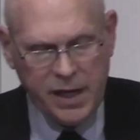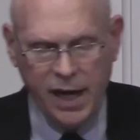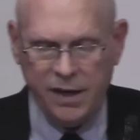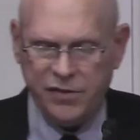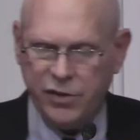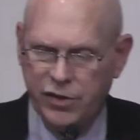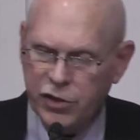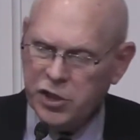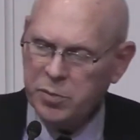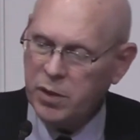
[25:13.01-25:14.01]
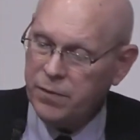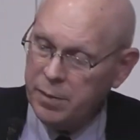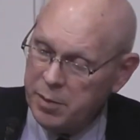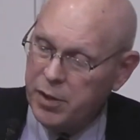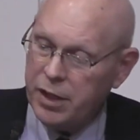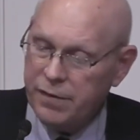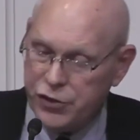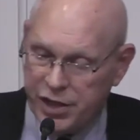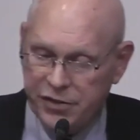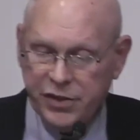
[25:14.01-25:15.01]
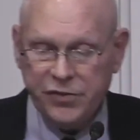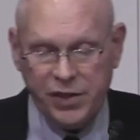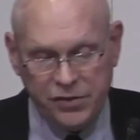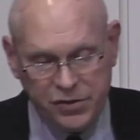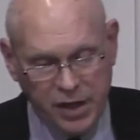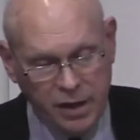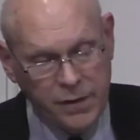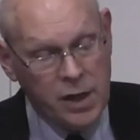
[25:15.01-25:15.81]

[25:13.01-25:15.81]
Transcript: God is deducible from the book of Genesis itself,